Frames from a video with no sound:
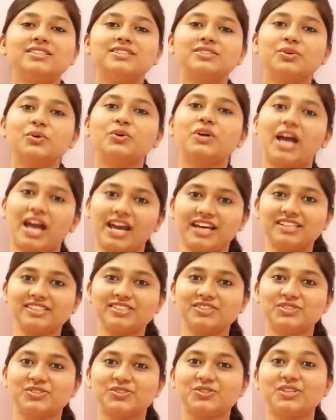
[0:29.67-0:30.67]
so
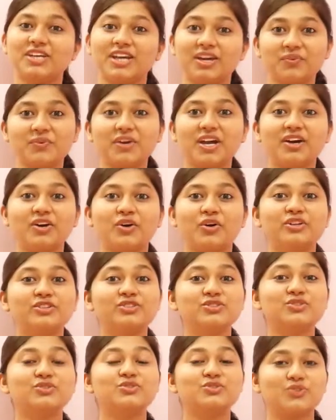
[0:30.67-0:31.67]
guys, today we are going
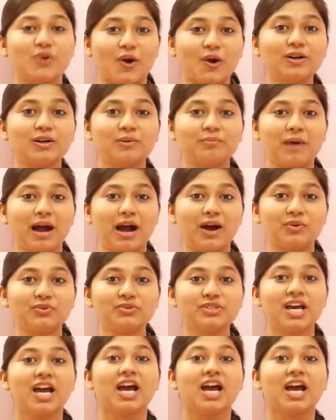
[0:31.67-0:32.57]
to talk about